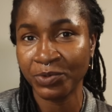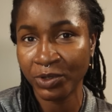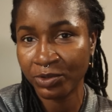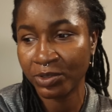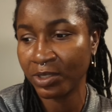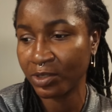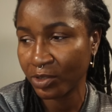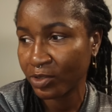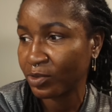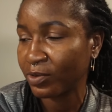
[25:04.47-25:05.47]
What do you think?
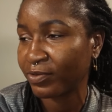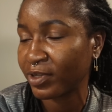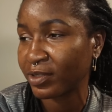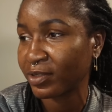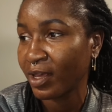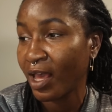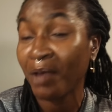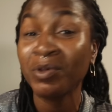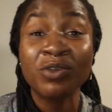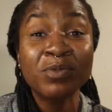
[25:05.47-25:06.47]
Just no face.
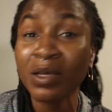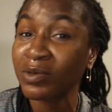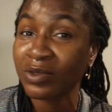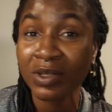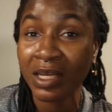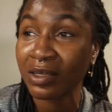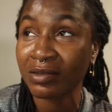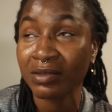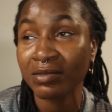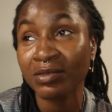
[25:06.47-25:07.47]
I mean, sometimes it's not like, you
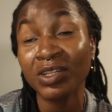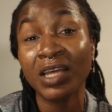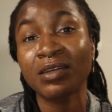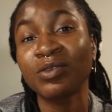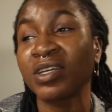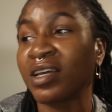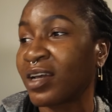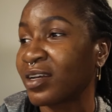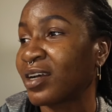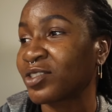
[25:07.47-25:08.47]
know, like okay, I
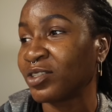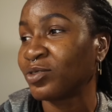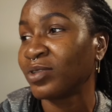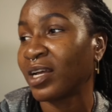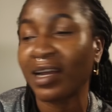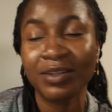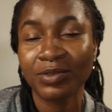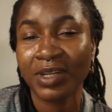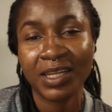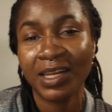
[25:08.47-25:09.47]
can actually do that. I can't do
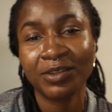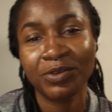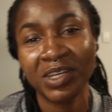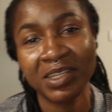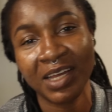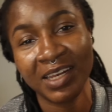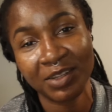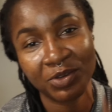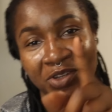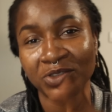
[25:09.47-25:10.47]
that. I like talking
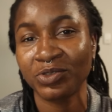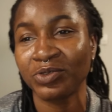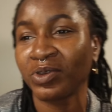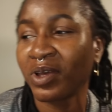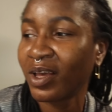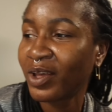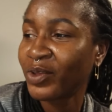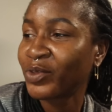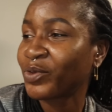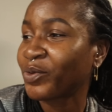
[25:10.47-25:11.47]
to you.
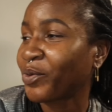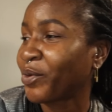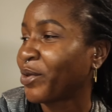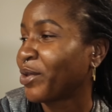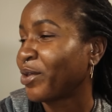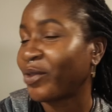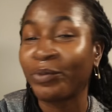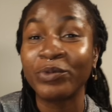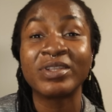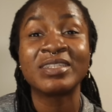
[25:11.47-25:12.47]
So
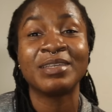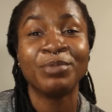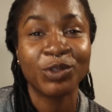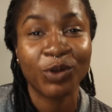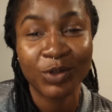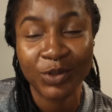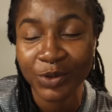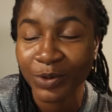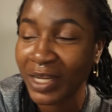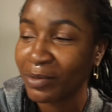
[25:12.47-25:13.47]
people see me talk to you
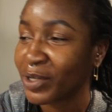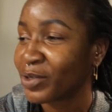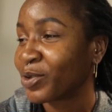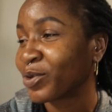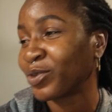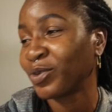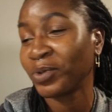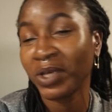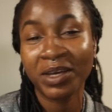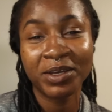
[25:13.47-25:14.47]
when I'm ready to talk to you.
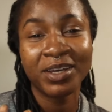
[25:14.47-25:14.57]
But yeah.